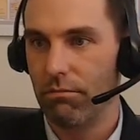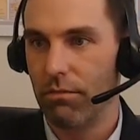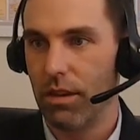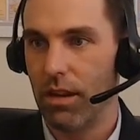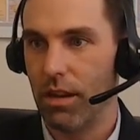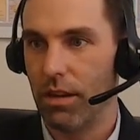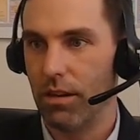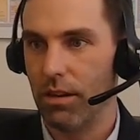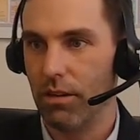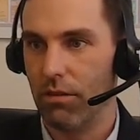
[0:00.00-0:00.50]

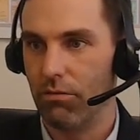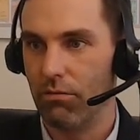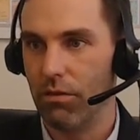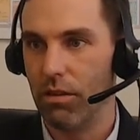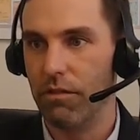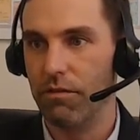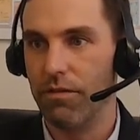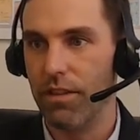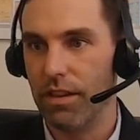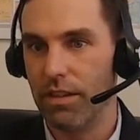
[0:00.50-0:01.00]
kind of
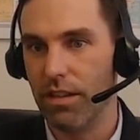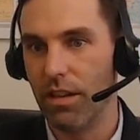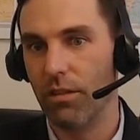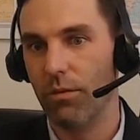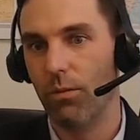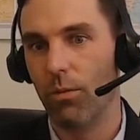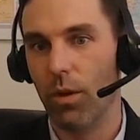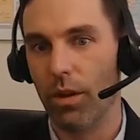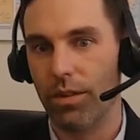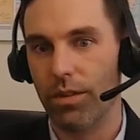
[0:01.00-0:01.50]
revisit
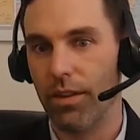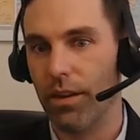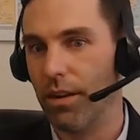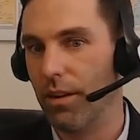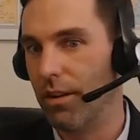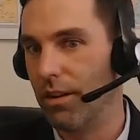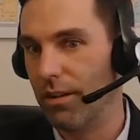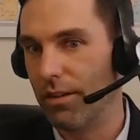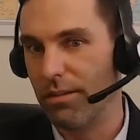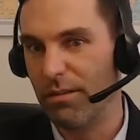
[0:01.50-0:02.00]
what
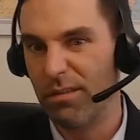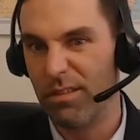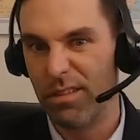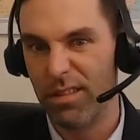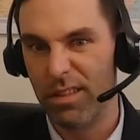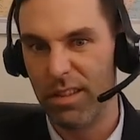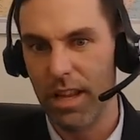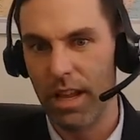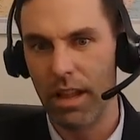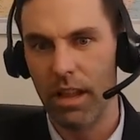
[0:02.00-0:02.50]
their
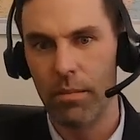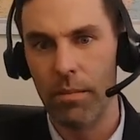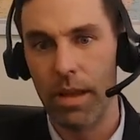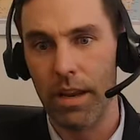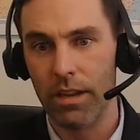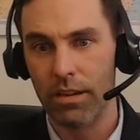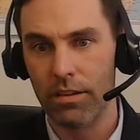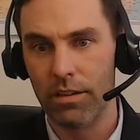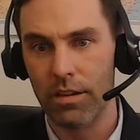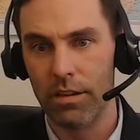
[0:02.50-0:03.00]

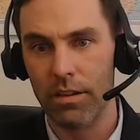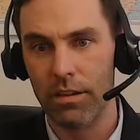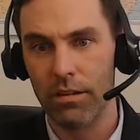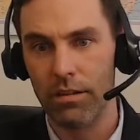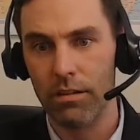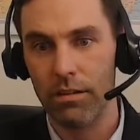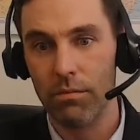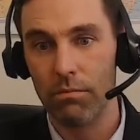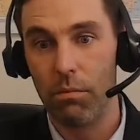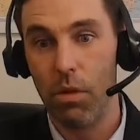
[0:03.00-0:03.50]

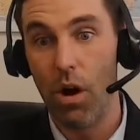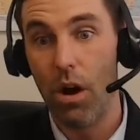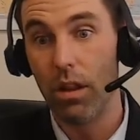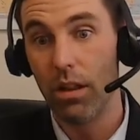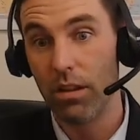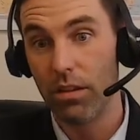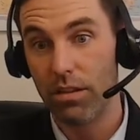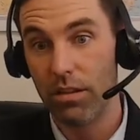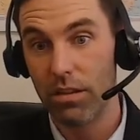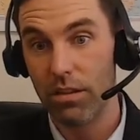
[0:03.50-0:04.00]
telemedicine
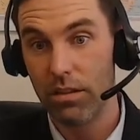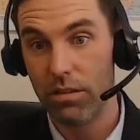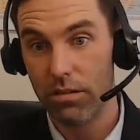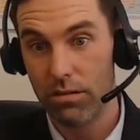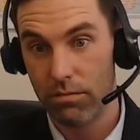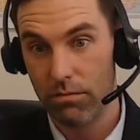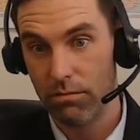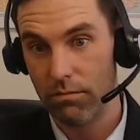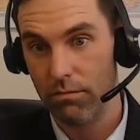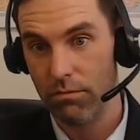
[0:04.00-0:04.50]

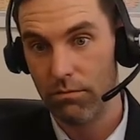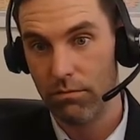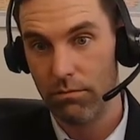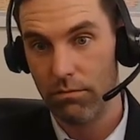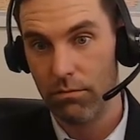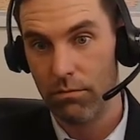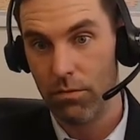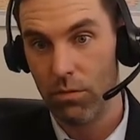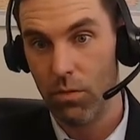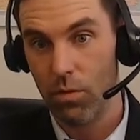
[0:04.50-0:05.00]
policies
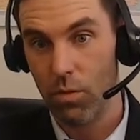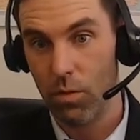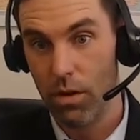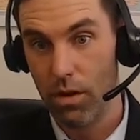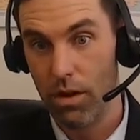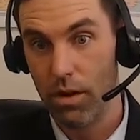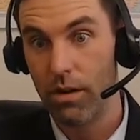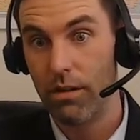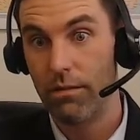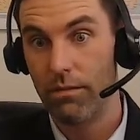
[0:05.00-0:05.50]

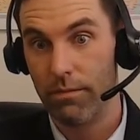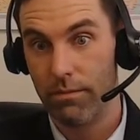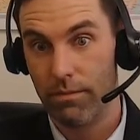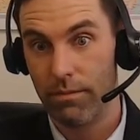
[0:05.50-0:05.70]
were,